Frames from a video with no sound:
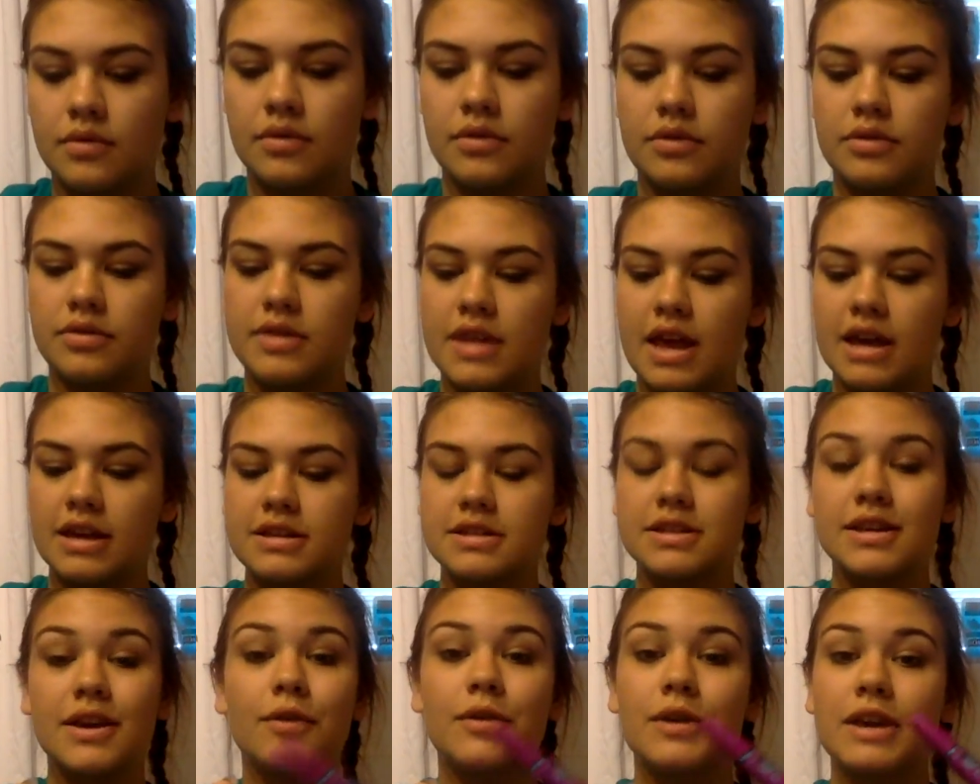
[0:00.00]
Next,
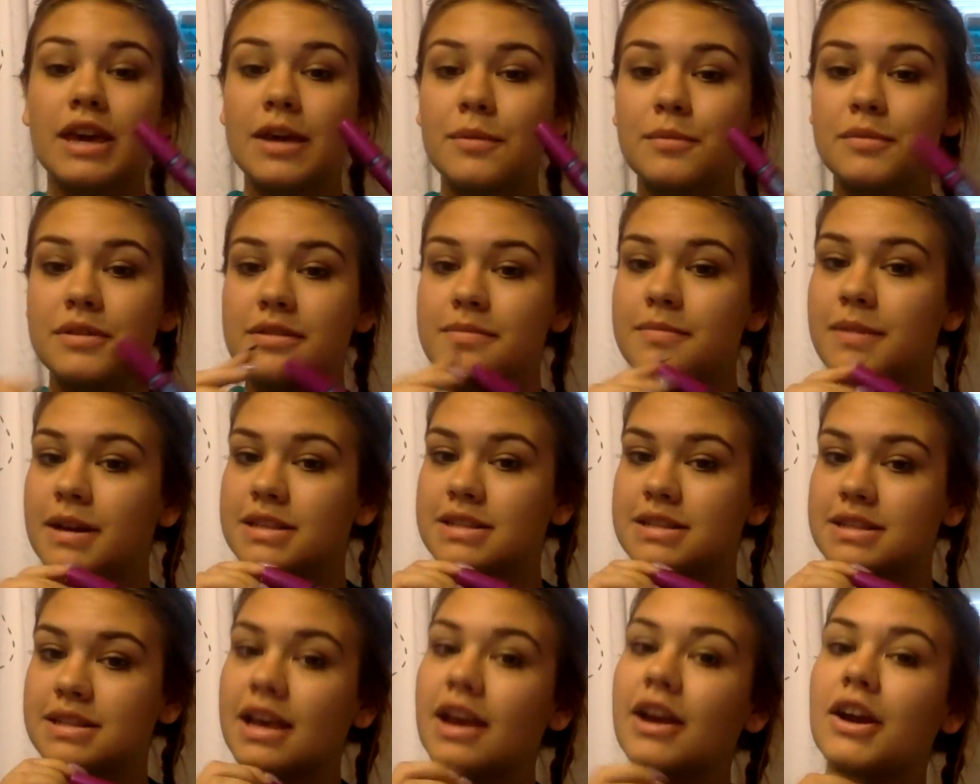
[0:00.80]
going in with
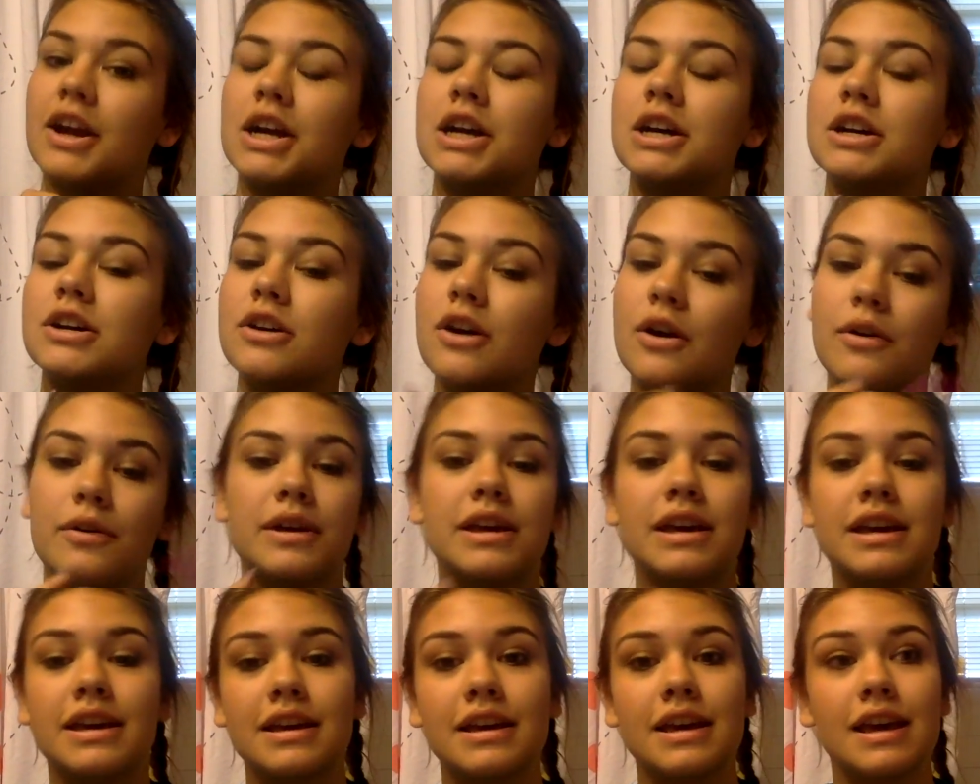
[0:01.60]
mascara,
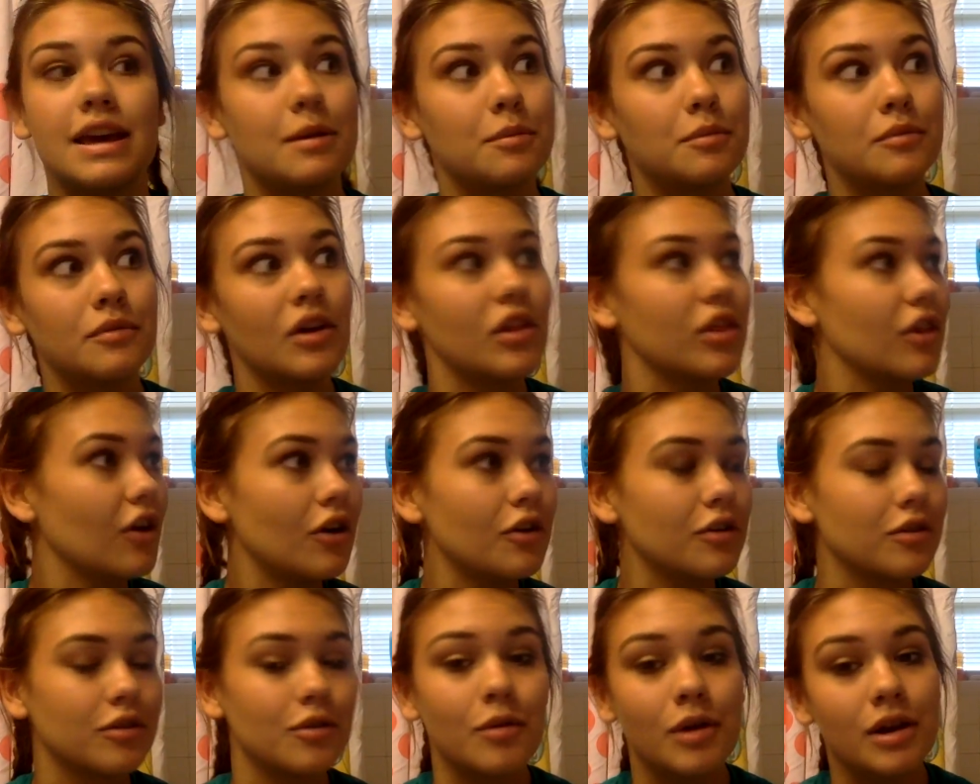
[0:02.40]
going in with
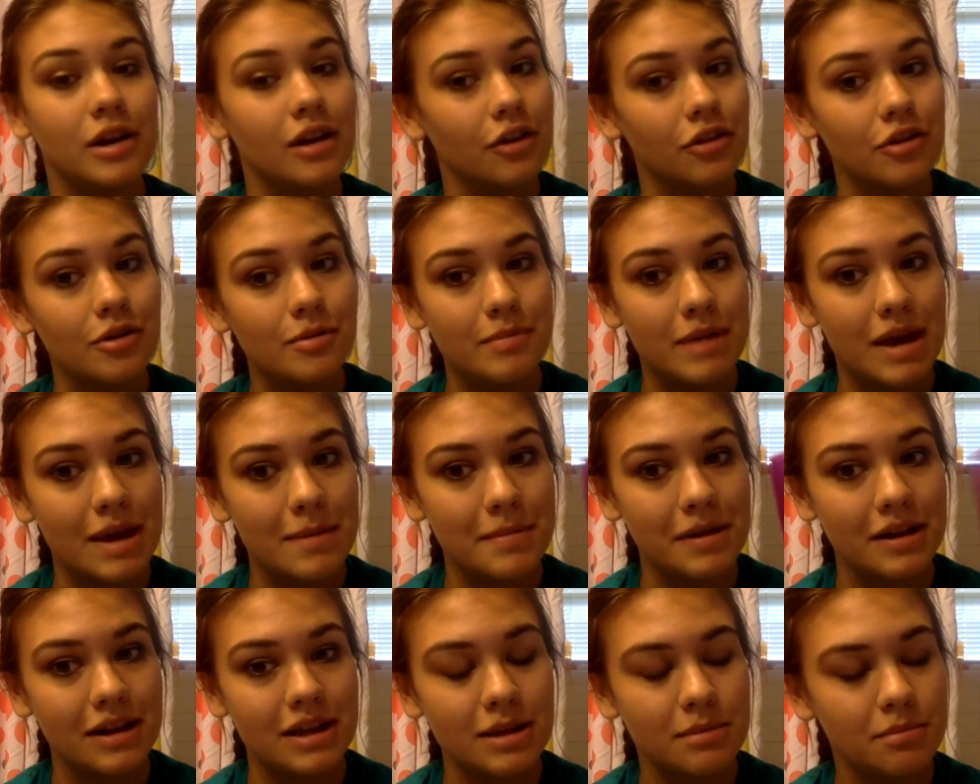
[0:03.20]
also another
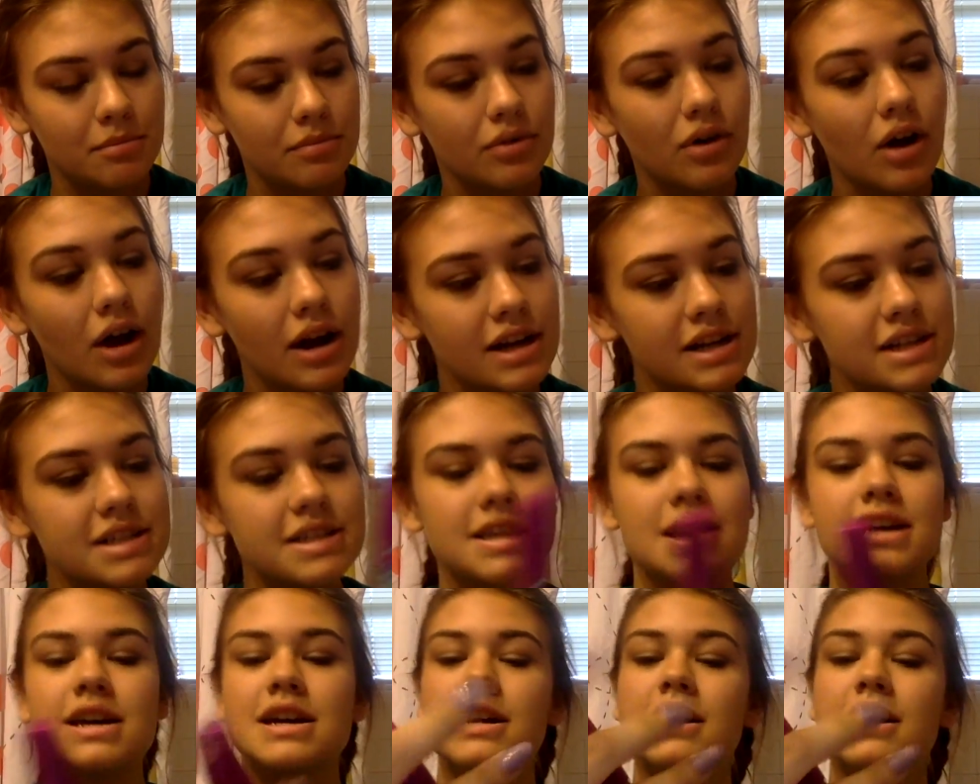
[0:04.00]
Maybelline product.